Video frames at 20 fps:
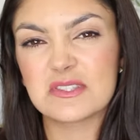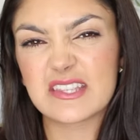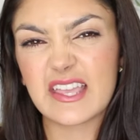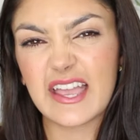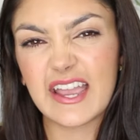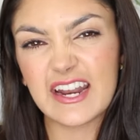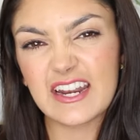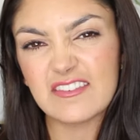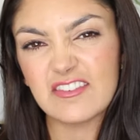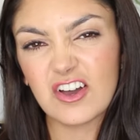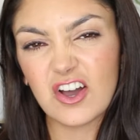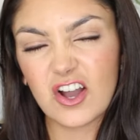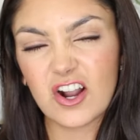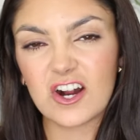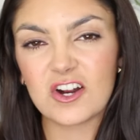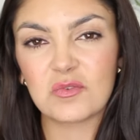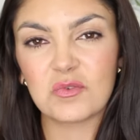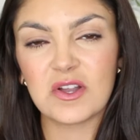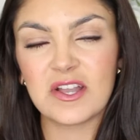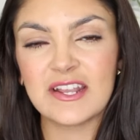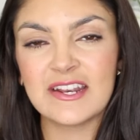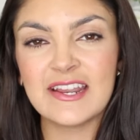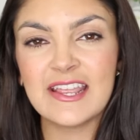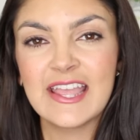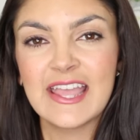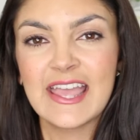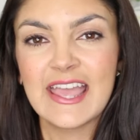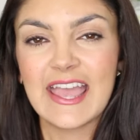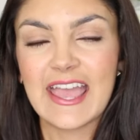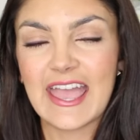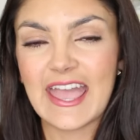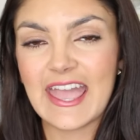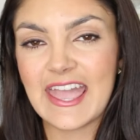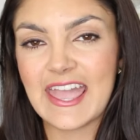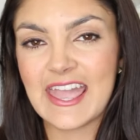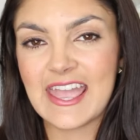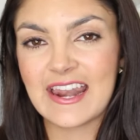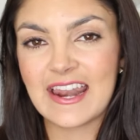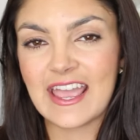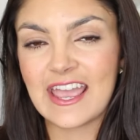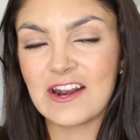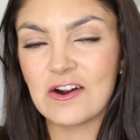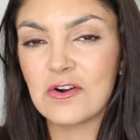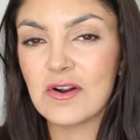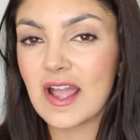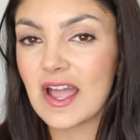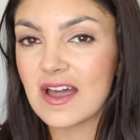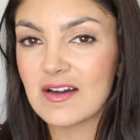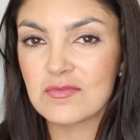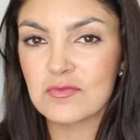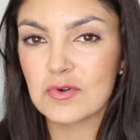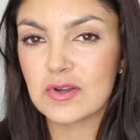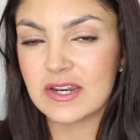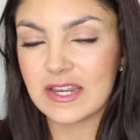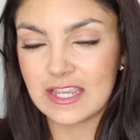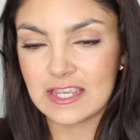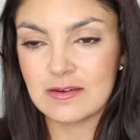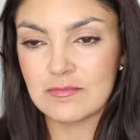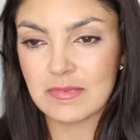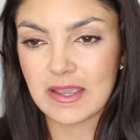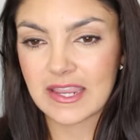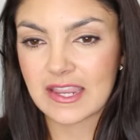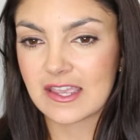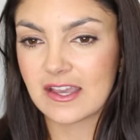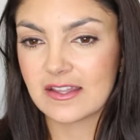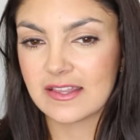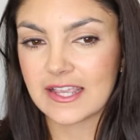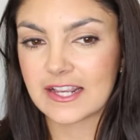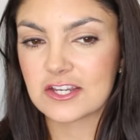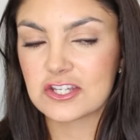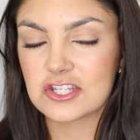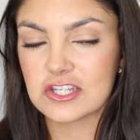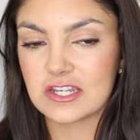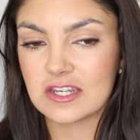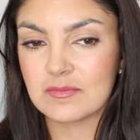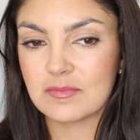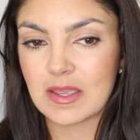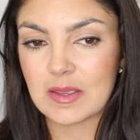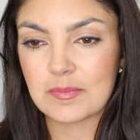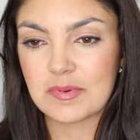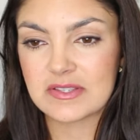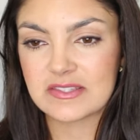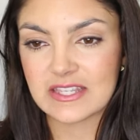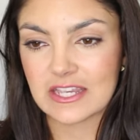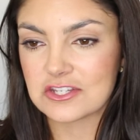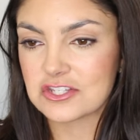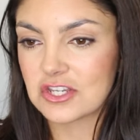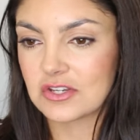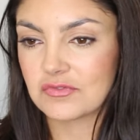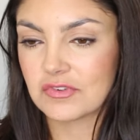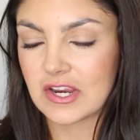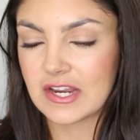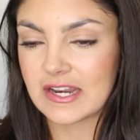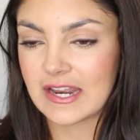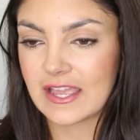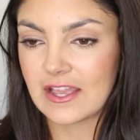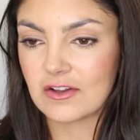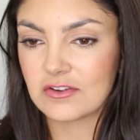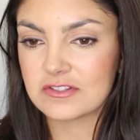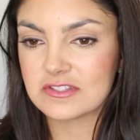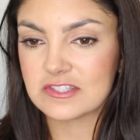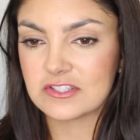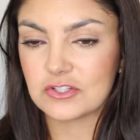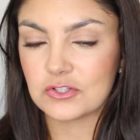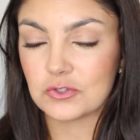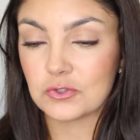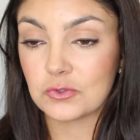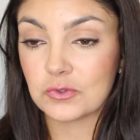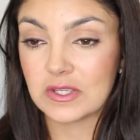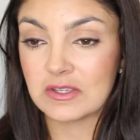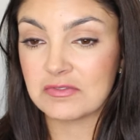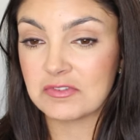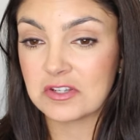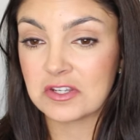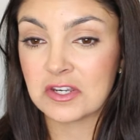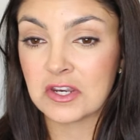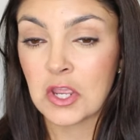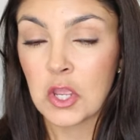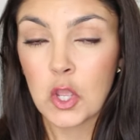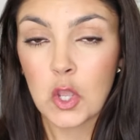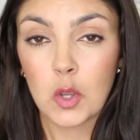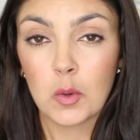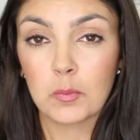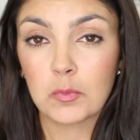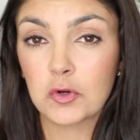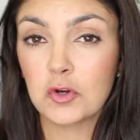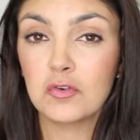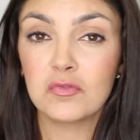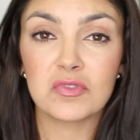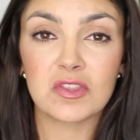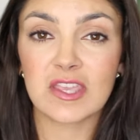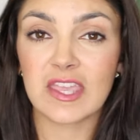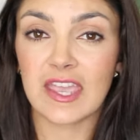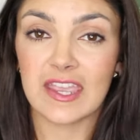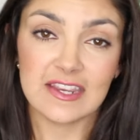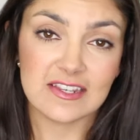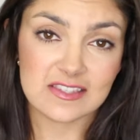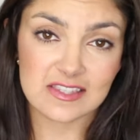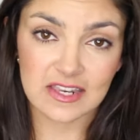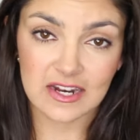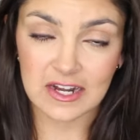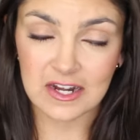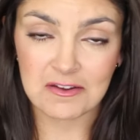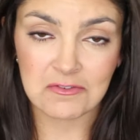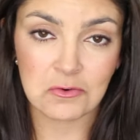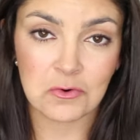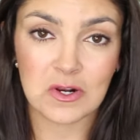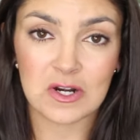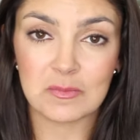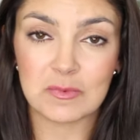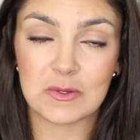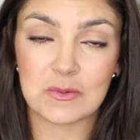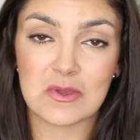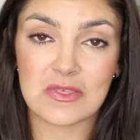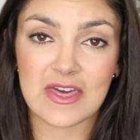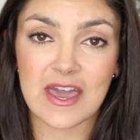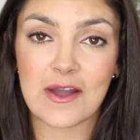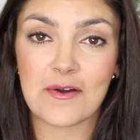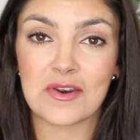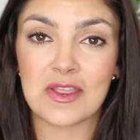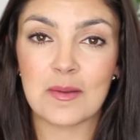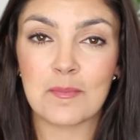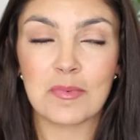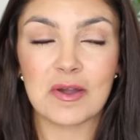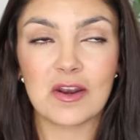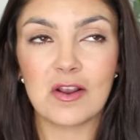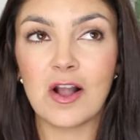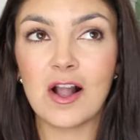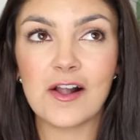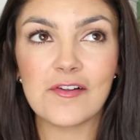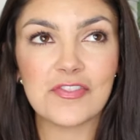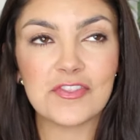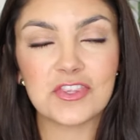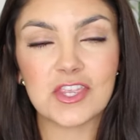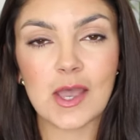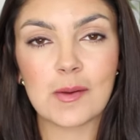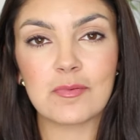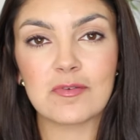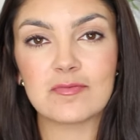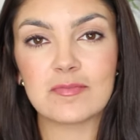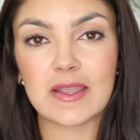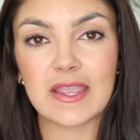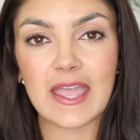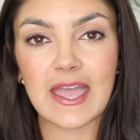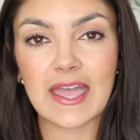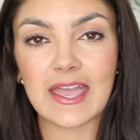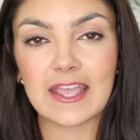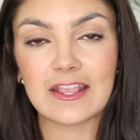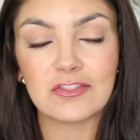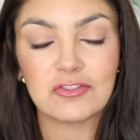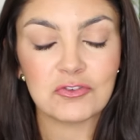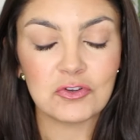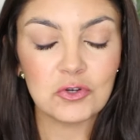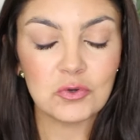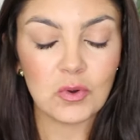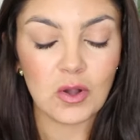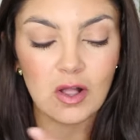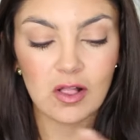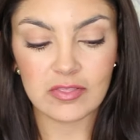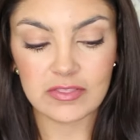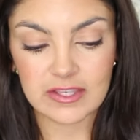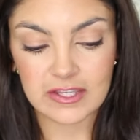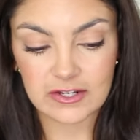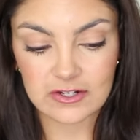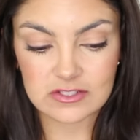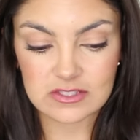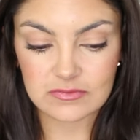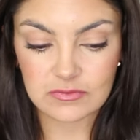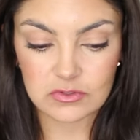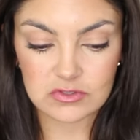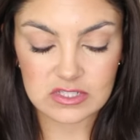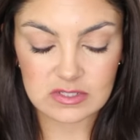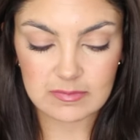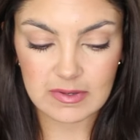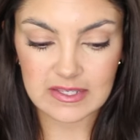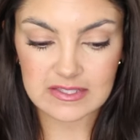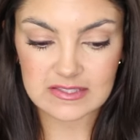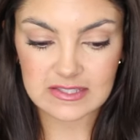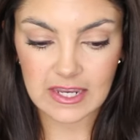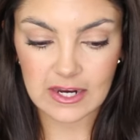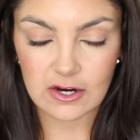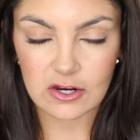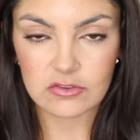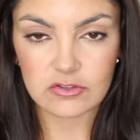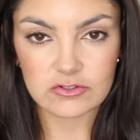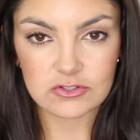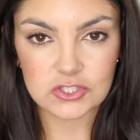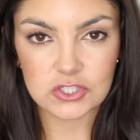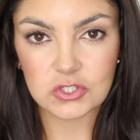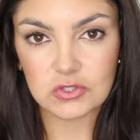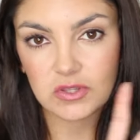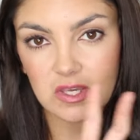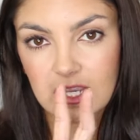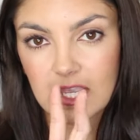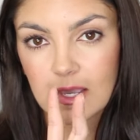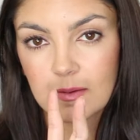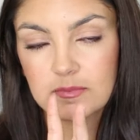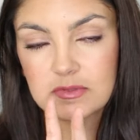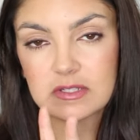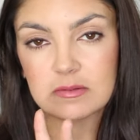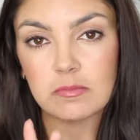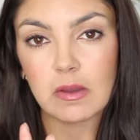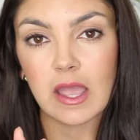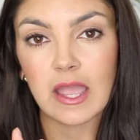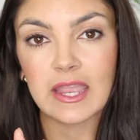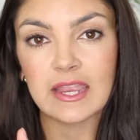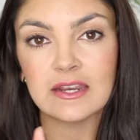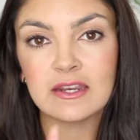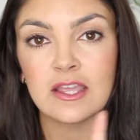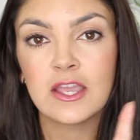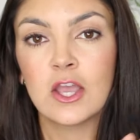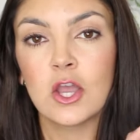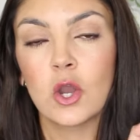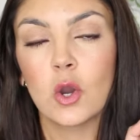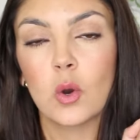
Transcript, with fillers: is kind of a hard one and I don't have one in my collection in my possession right now to even prove the case that I never want to be without it, but off the top of my head, through all the years of using mascara, there's two that come to mind.